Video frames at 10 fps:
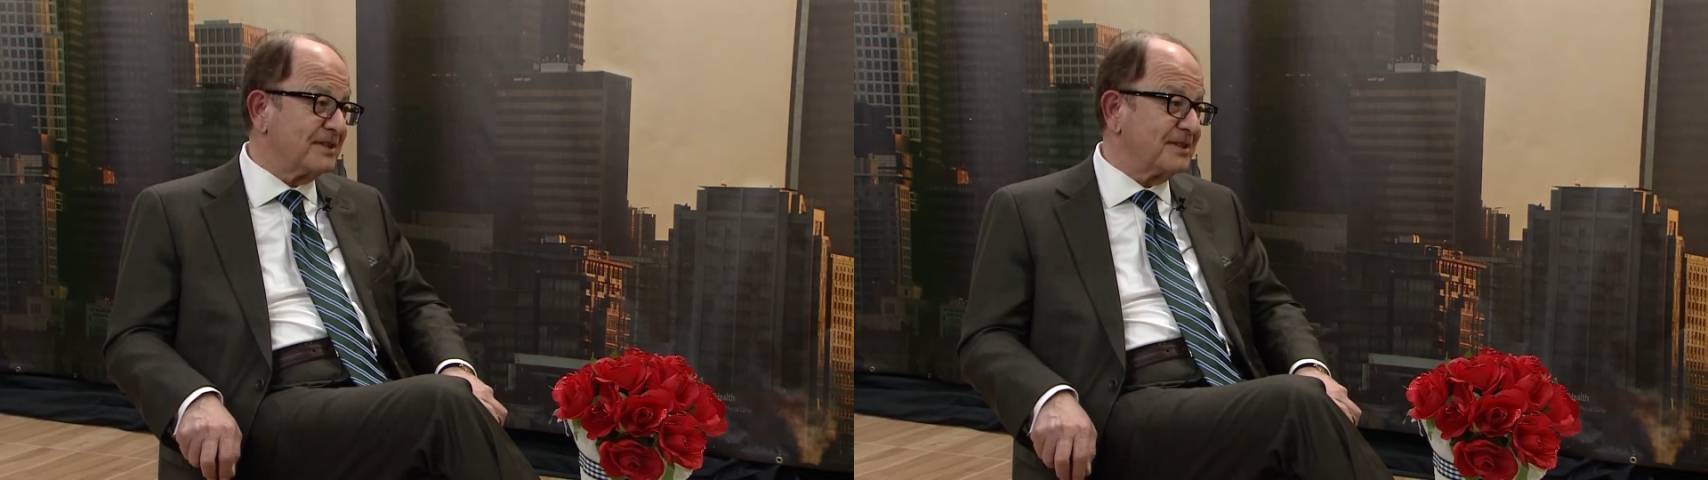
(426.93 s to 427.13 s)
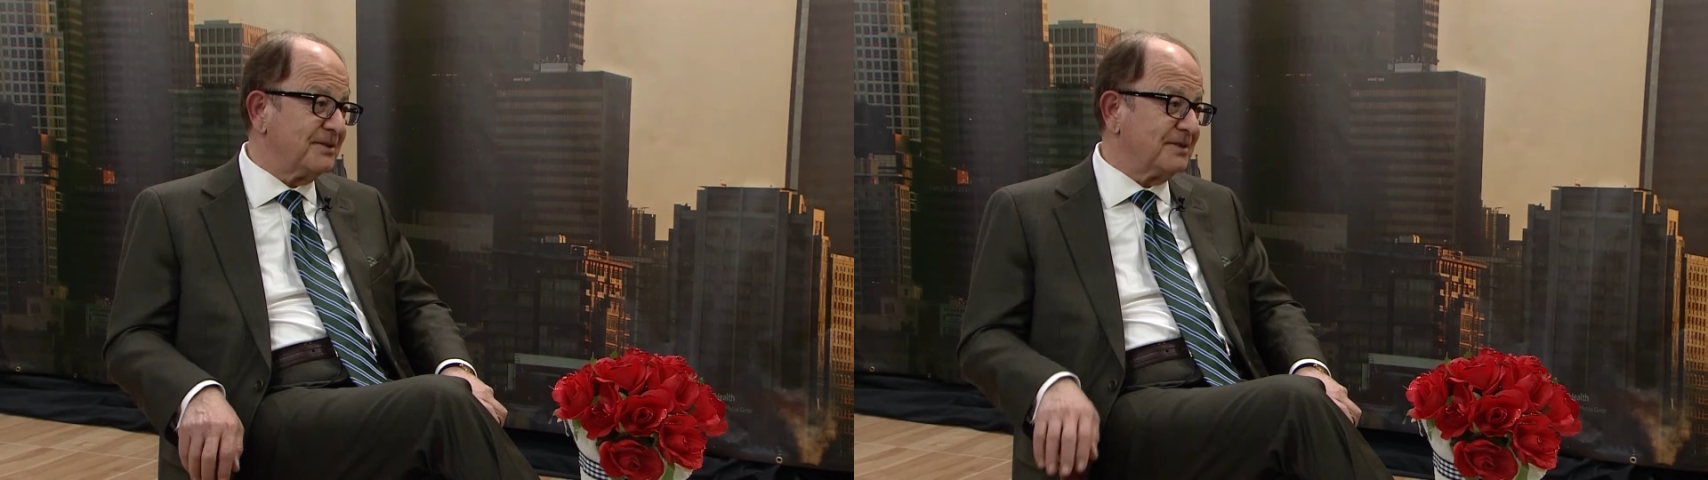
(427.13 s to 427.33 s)

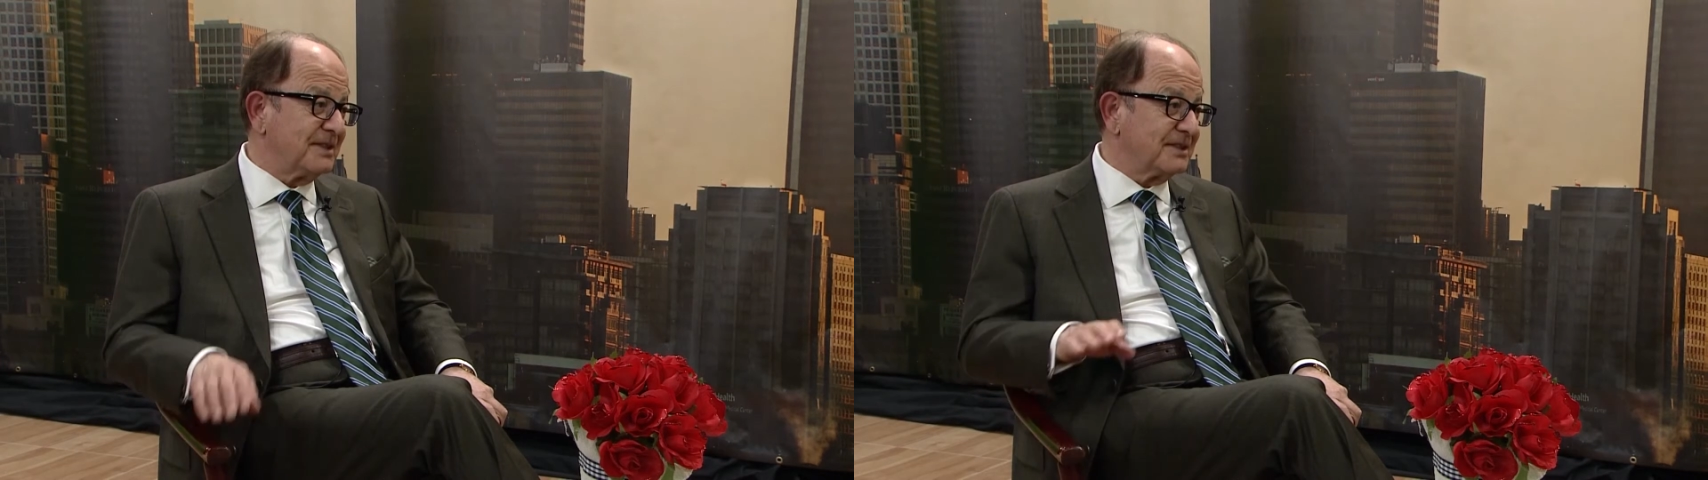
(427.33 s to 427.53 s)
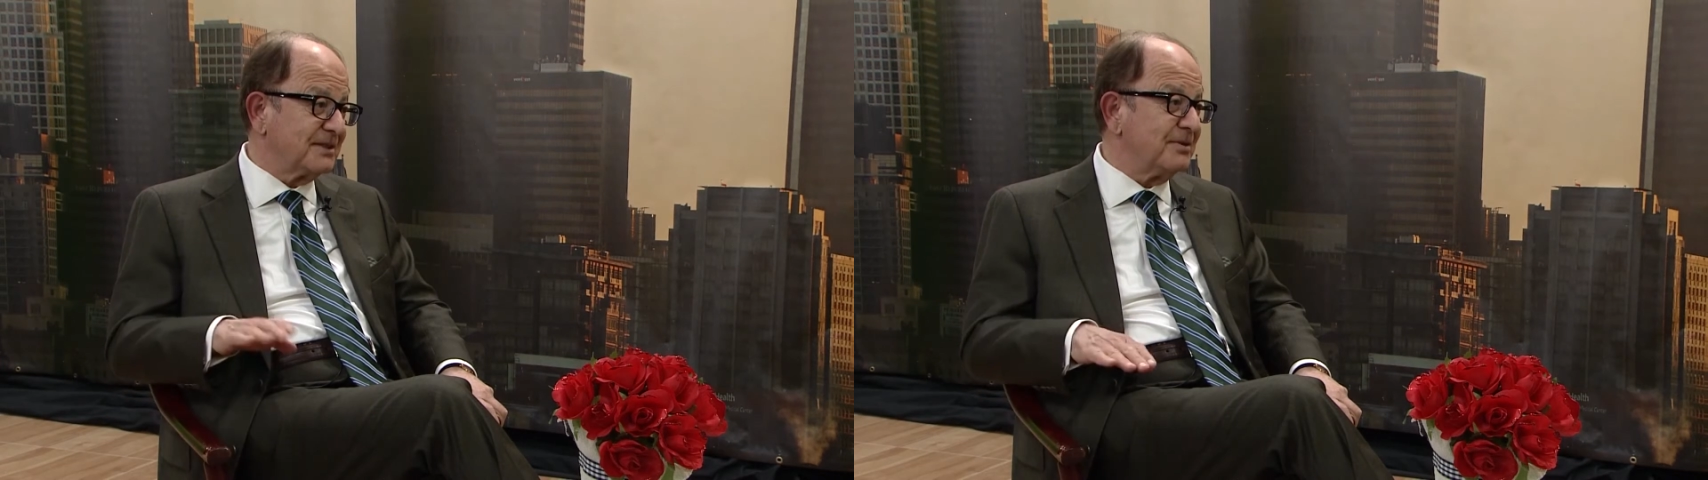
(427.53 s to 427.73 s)

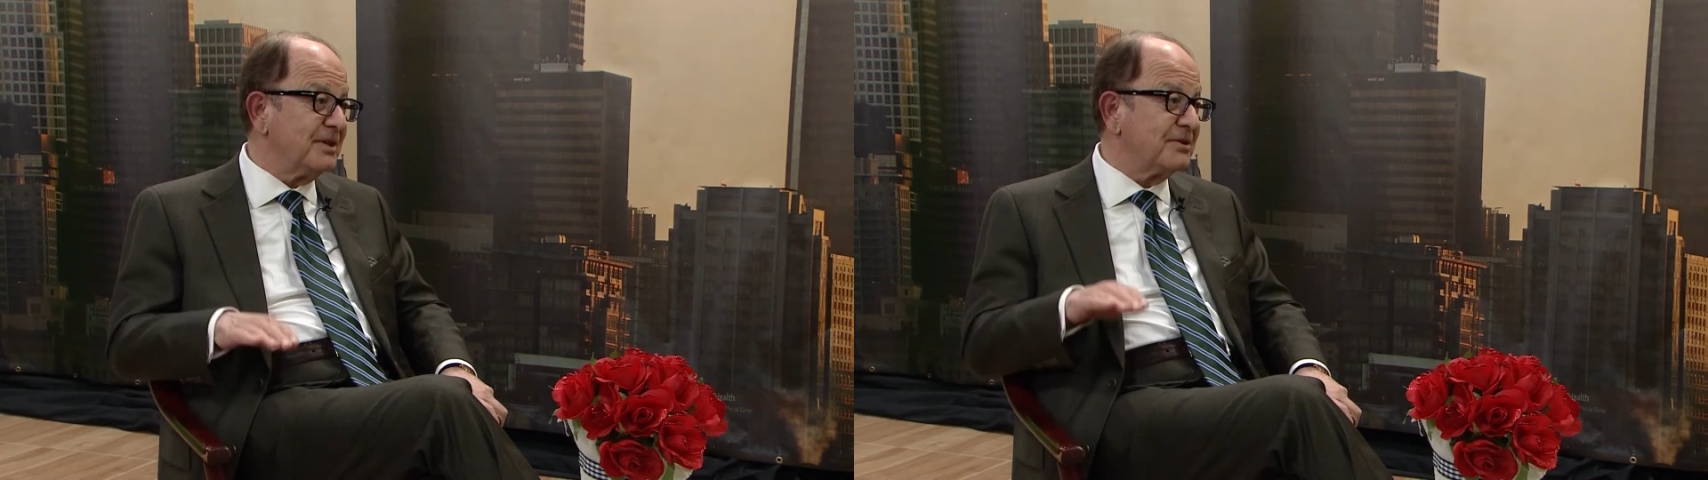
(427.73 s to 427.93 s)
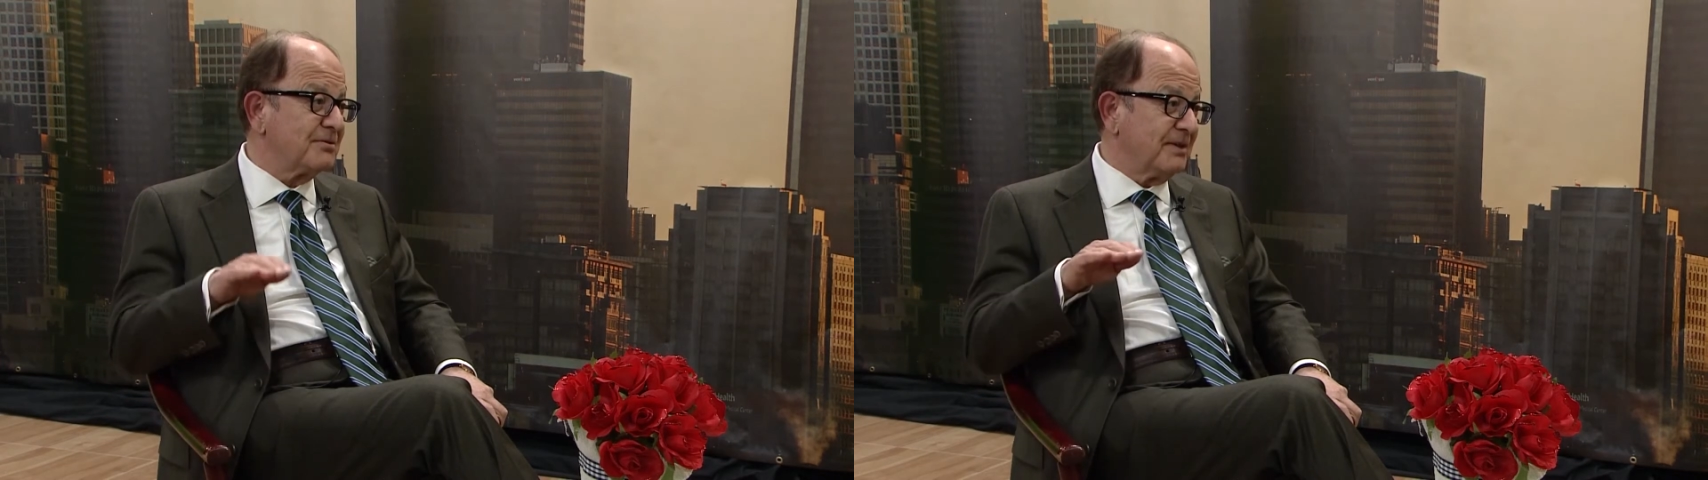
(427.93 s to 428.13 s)
students on
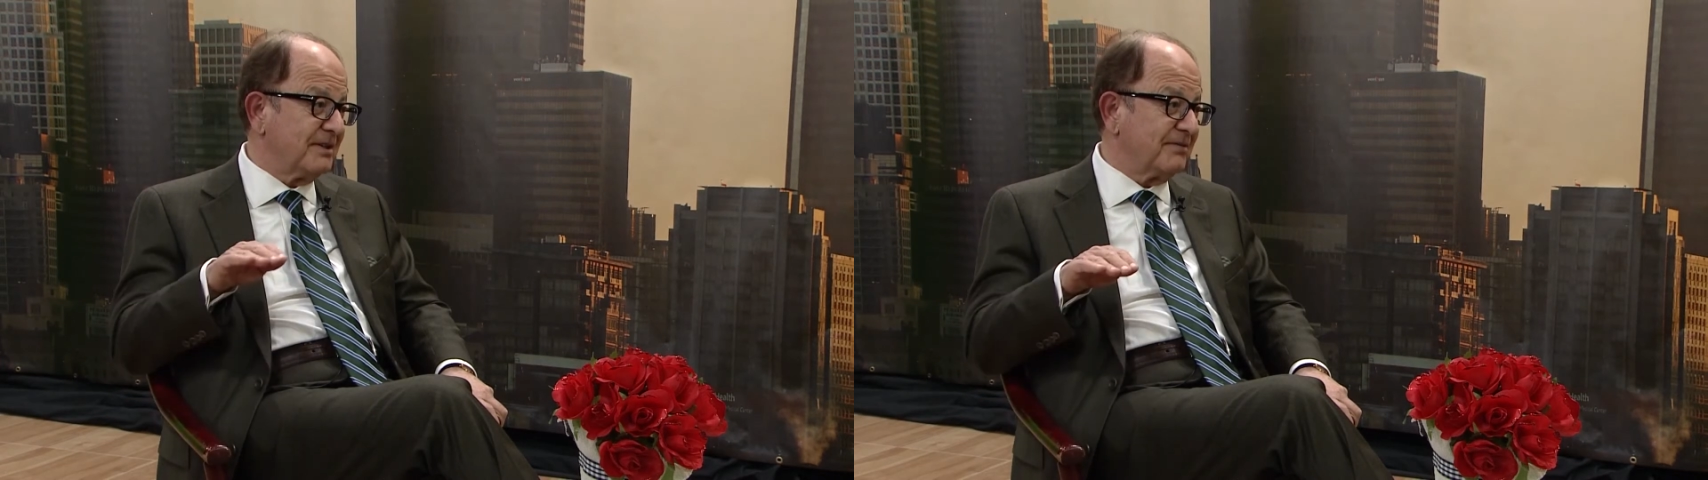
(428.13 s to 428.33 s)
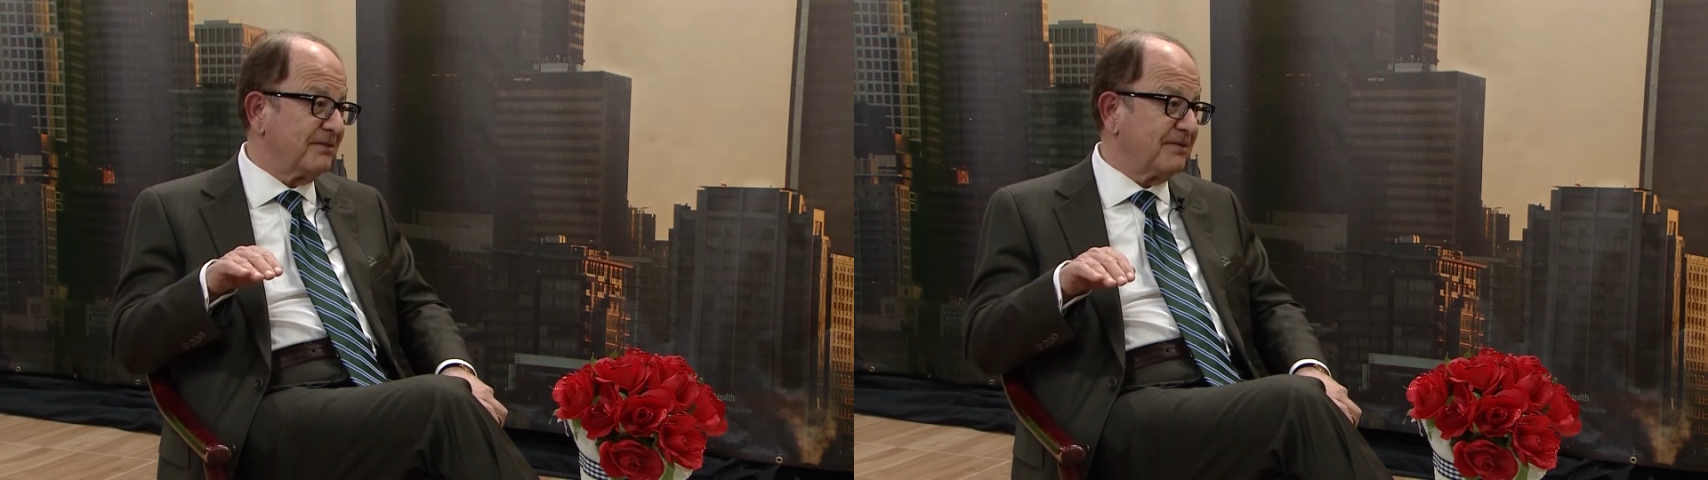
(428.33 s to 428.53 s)
each one
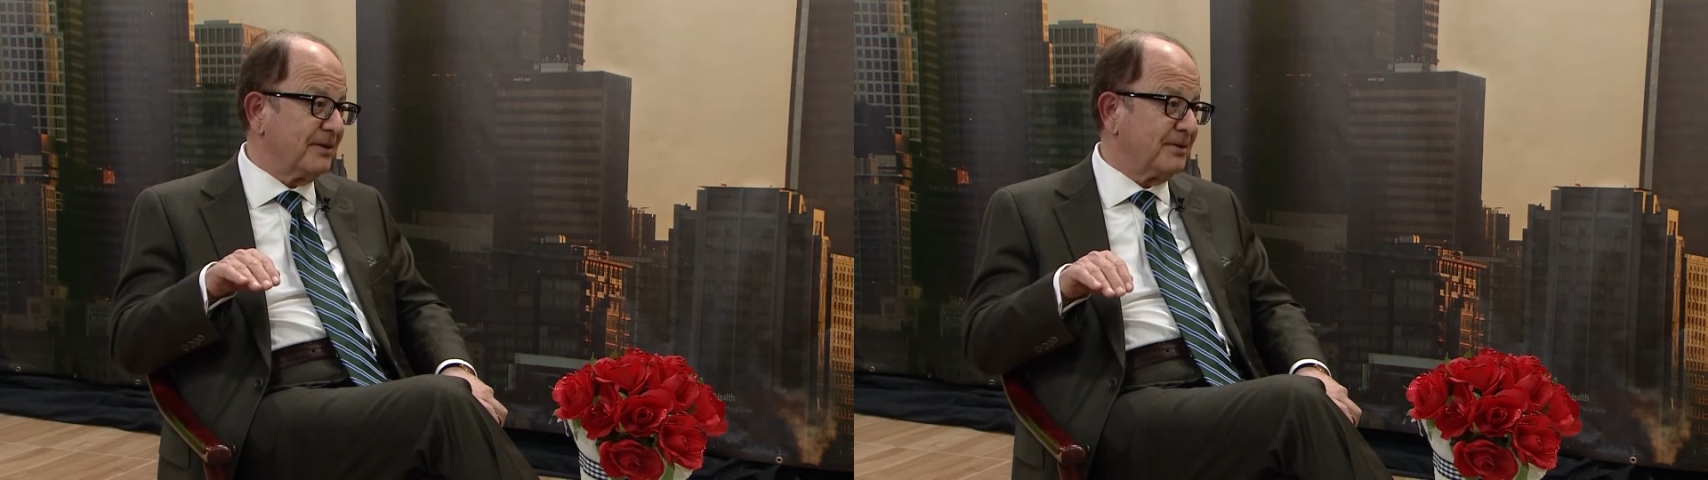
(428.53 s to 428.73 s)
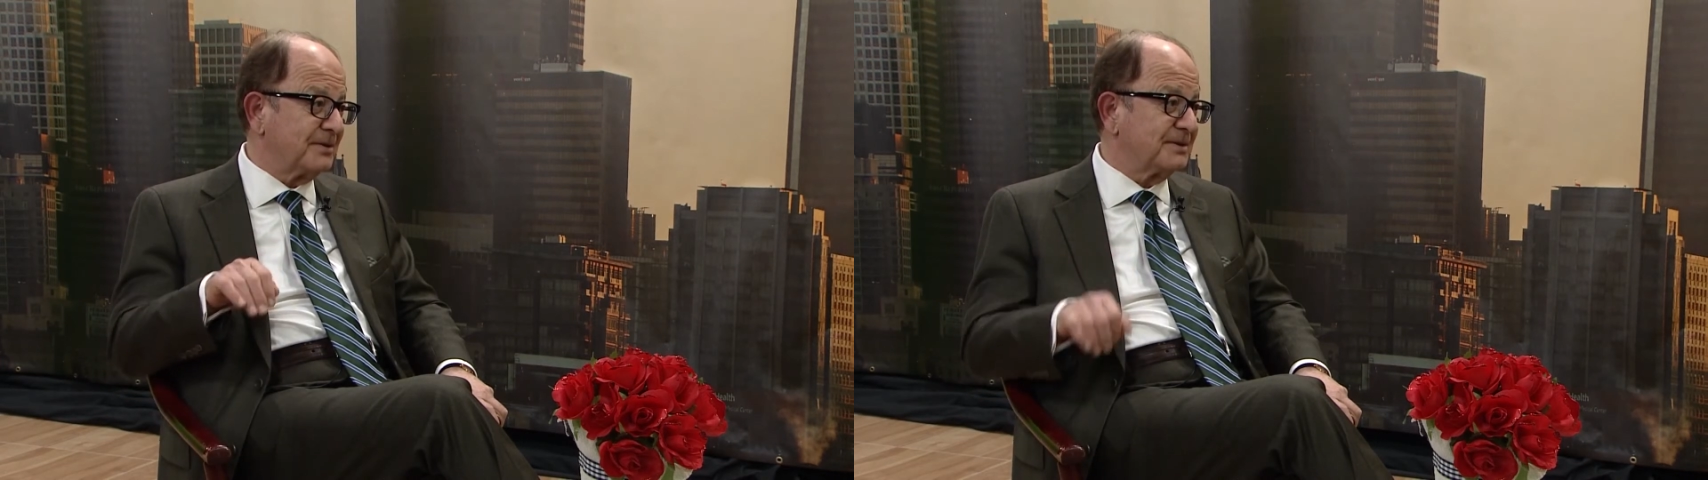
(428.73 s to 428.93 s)
of the
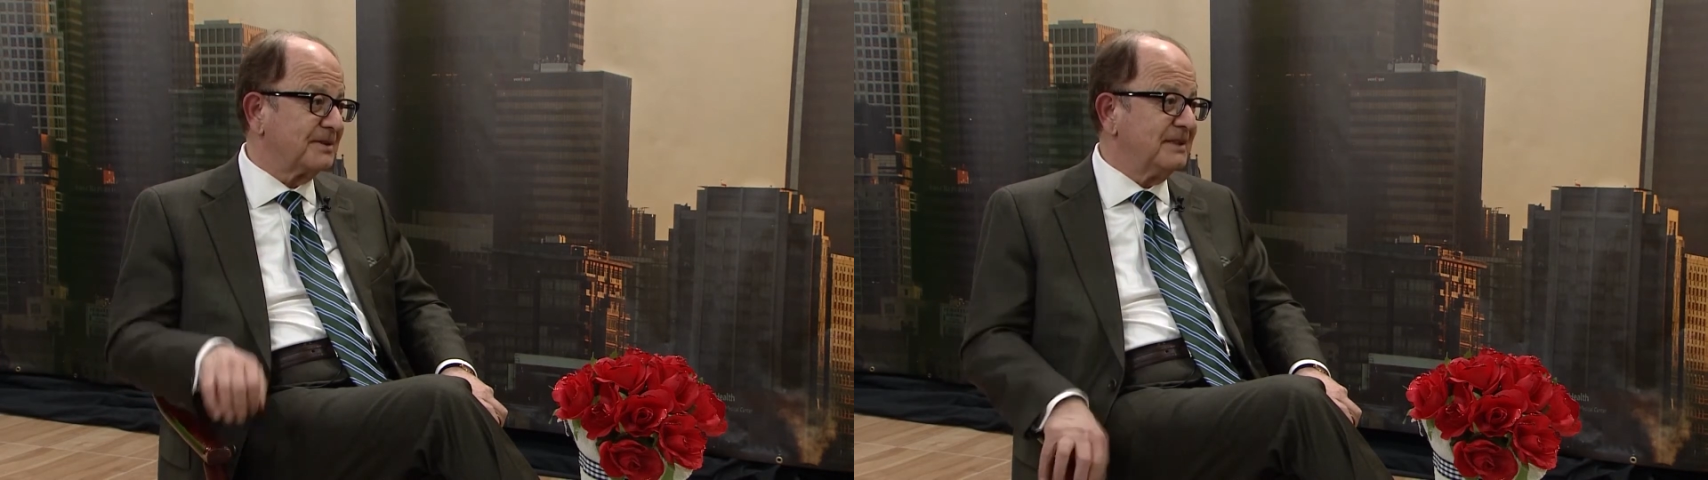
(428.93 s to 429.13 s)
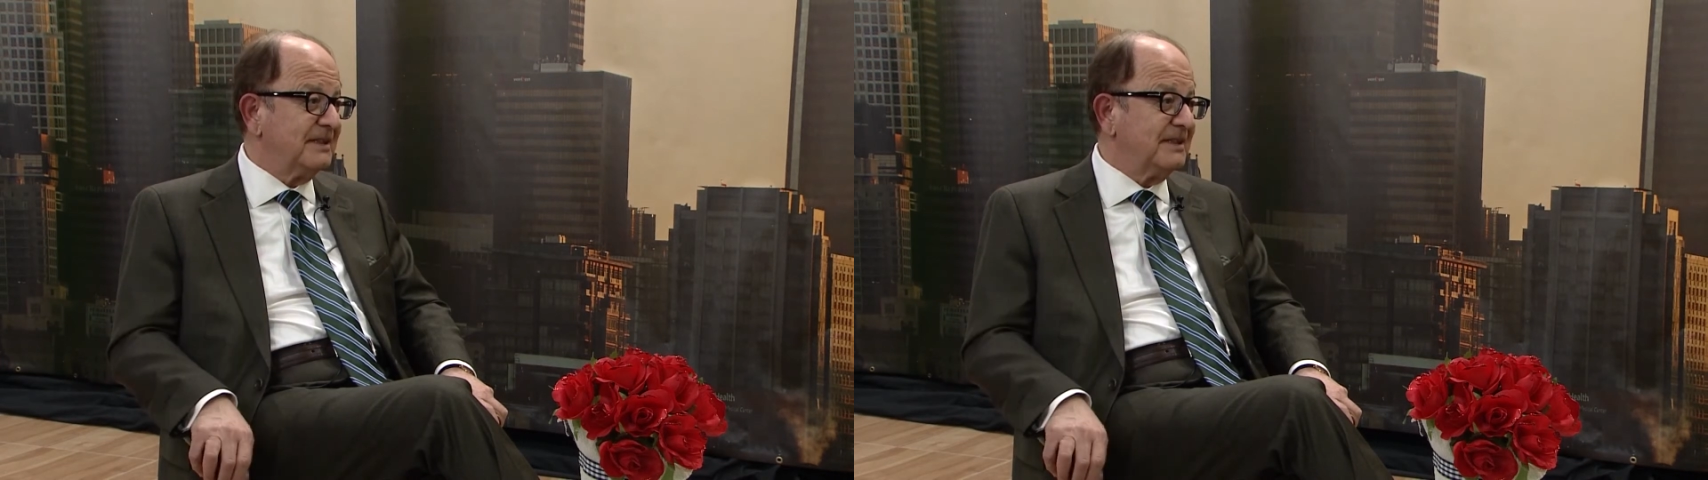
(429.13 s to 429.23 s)
floors.